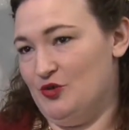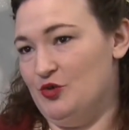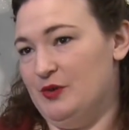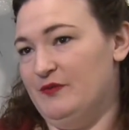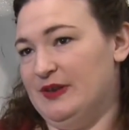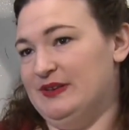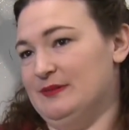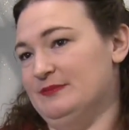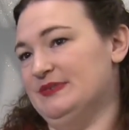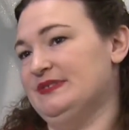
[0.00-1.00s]
good
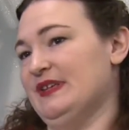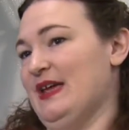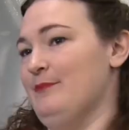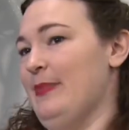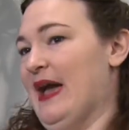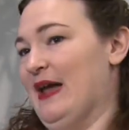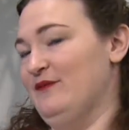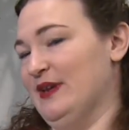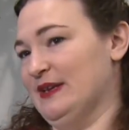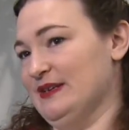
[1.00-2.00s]
victims and bad
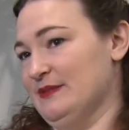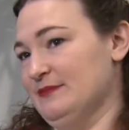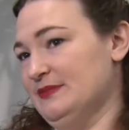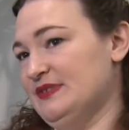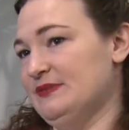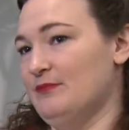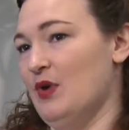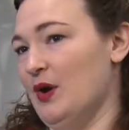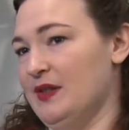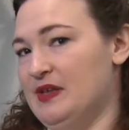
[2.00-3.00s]
victims,
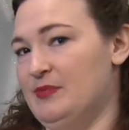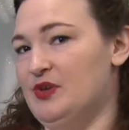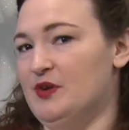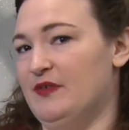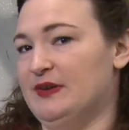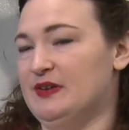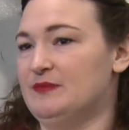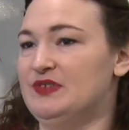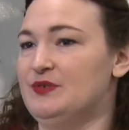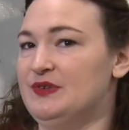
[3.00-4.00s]
morally pure
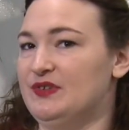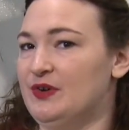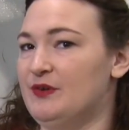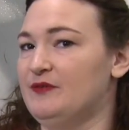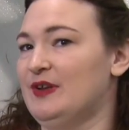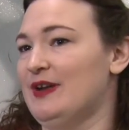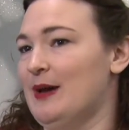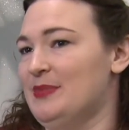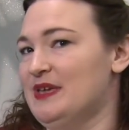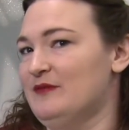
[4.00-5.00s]
victims who deserve to
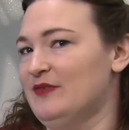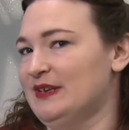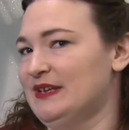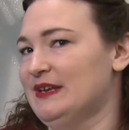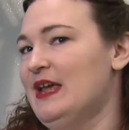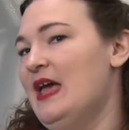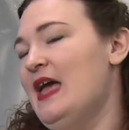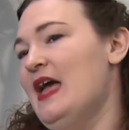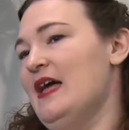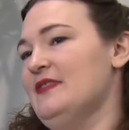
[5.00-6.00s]
not be convicted,
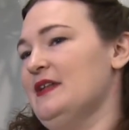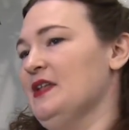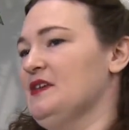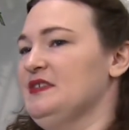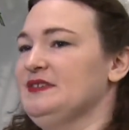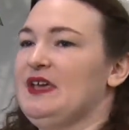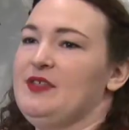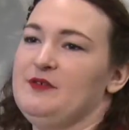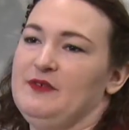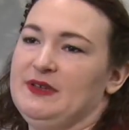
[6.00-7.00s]
and then these
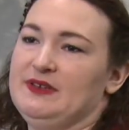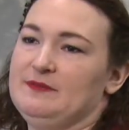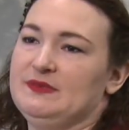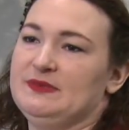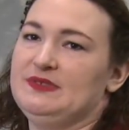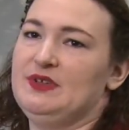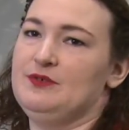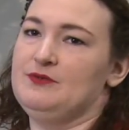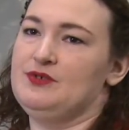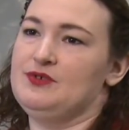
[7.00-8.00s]
other victims
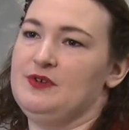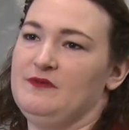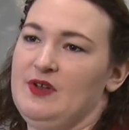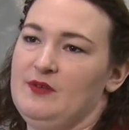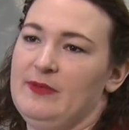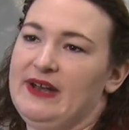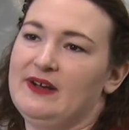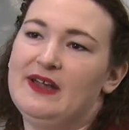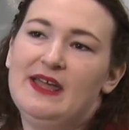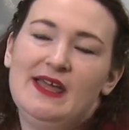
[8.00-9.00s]
who should have known
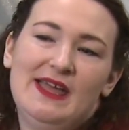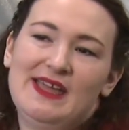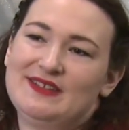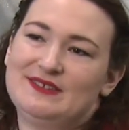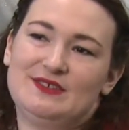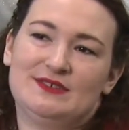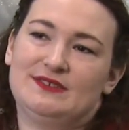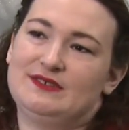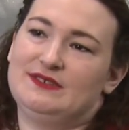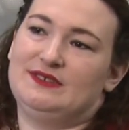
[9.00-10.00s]
better. It's
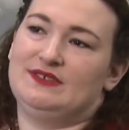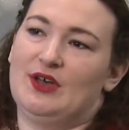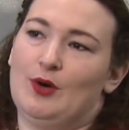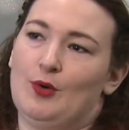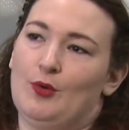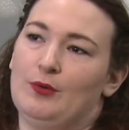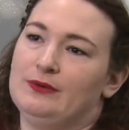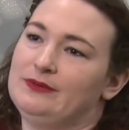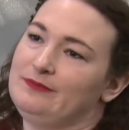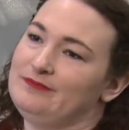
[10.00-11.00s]
just so
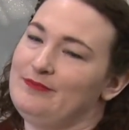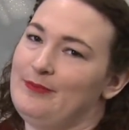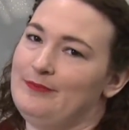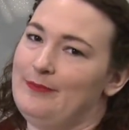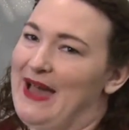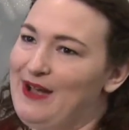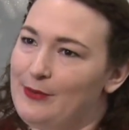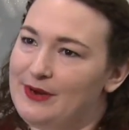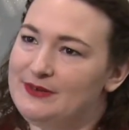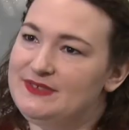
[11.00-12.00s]

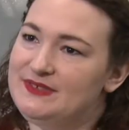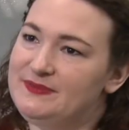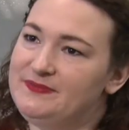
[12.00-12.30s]
backwards.